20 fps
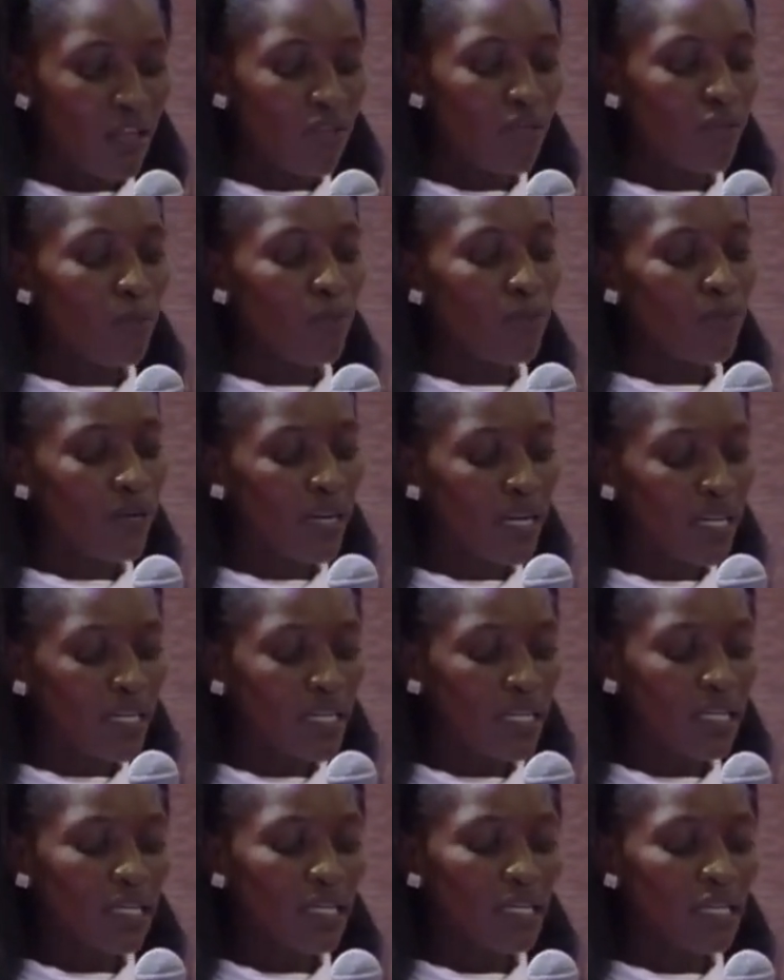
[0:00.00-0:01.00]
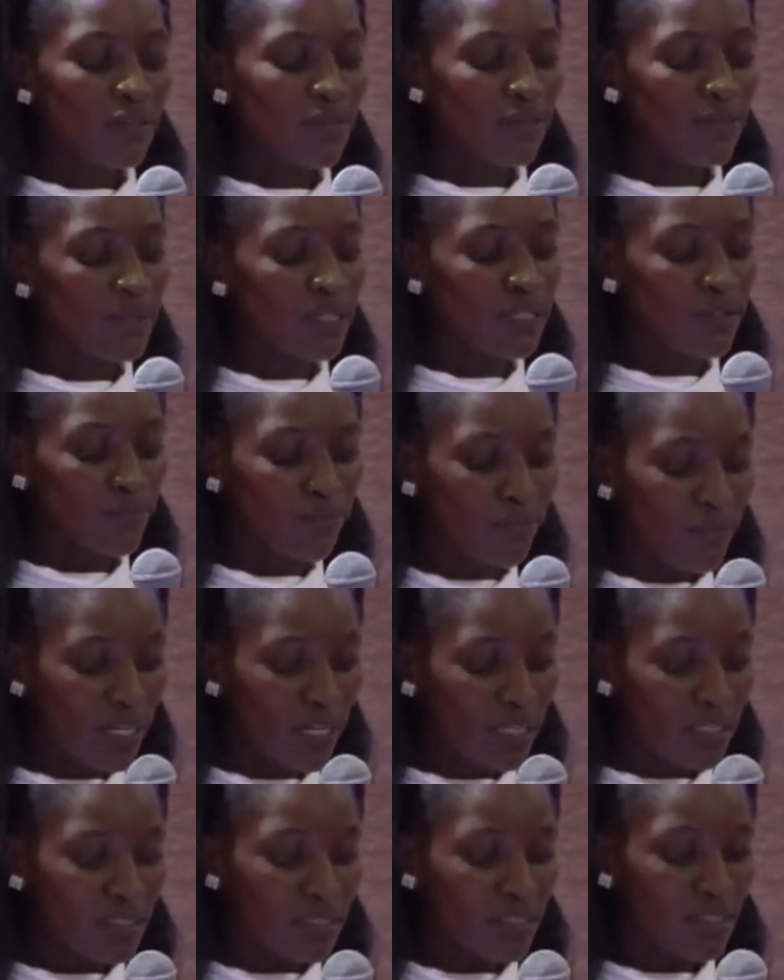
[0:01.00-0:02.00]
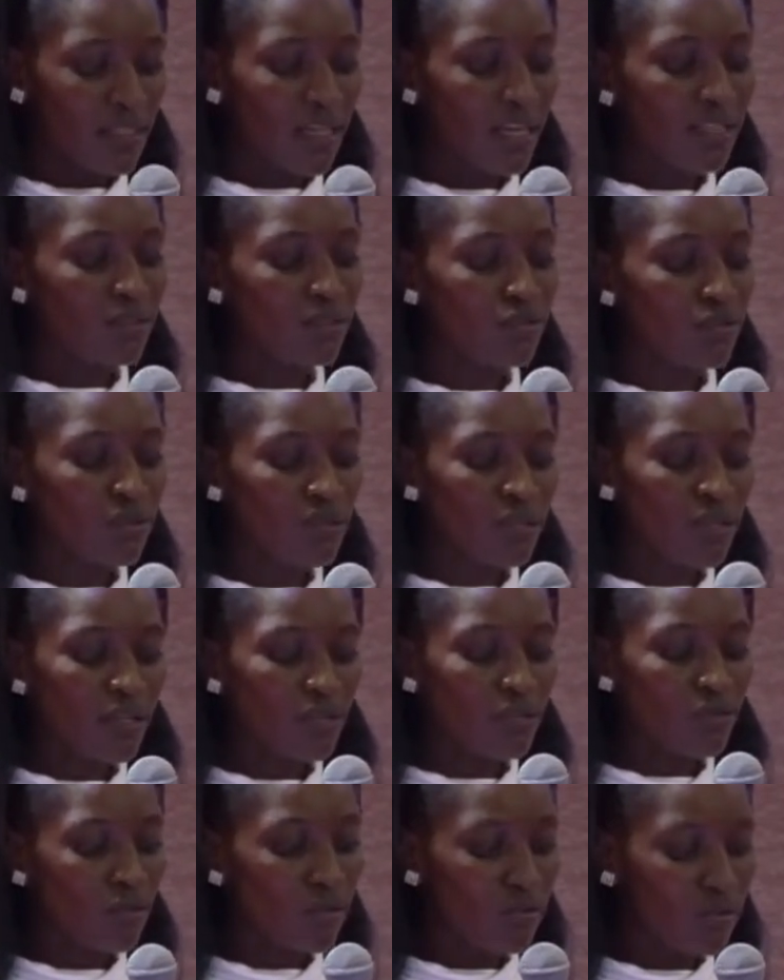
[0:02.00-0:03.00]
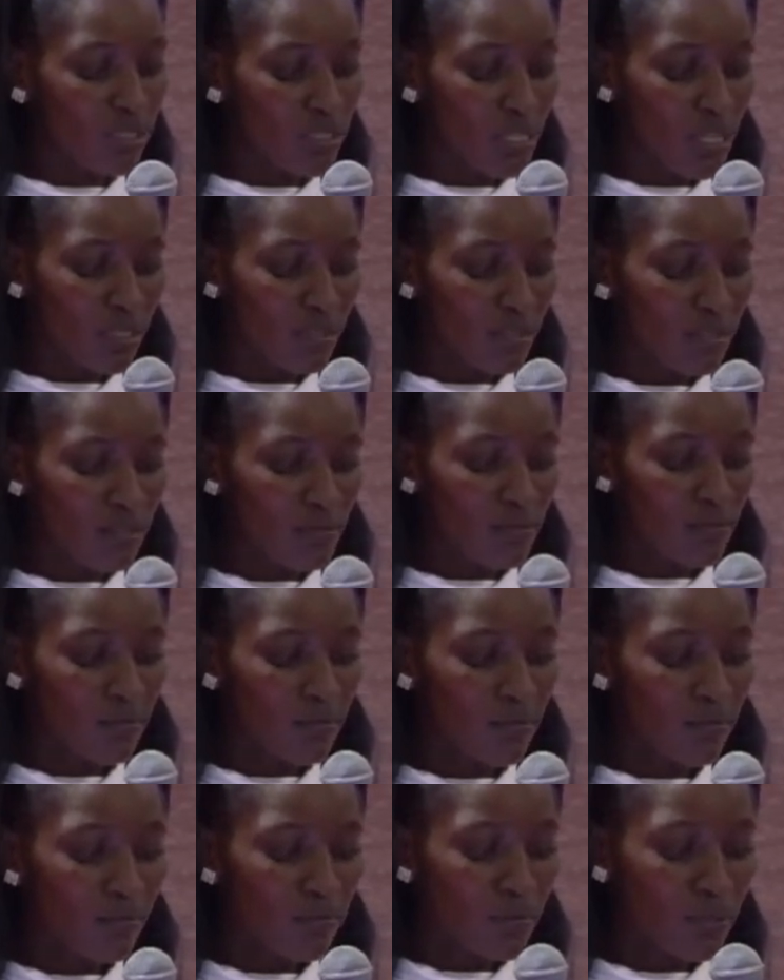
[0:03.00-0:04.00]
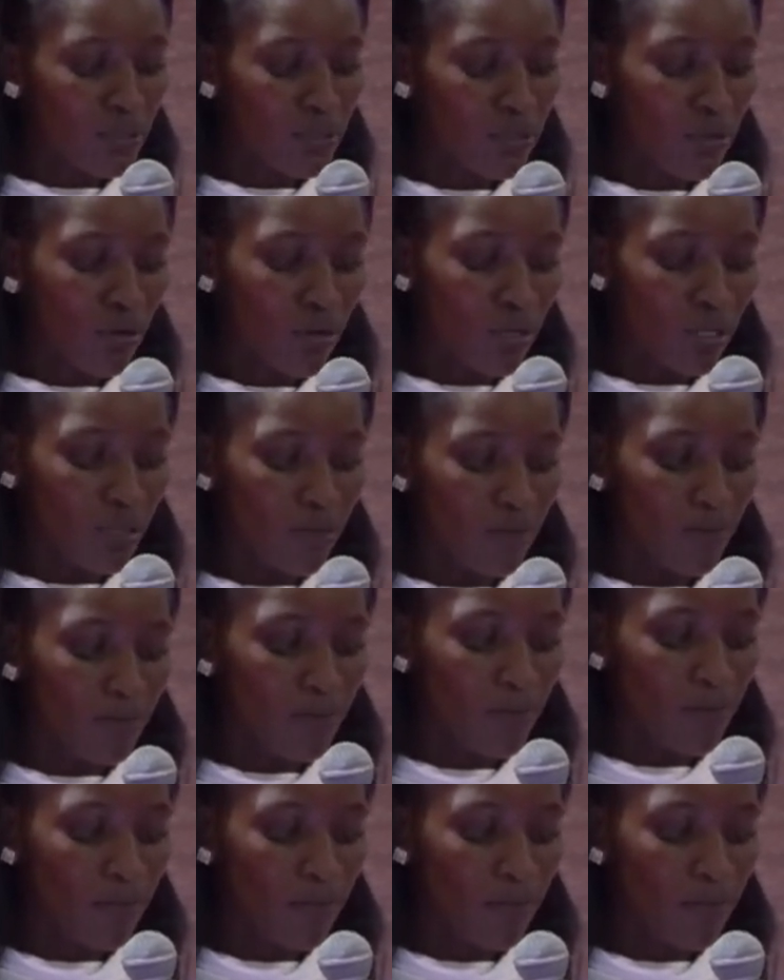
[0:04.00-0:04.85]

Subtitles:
If you pray in flesh, there's no results. Praise God.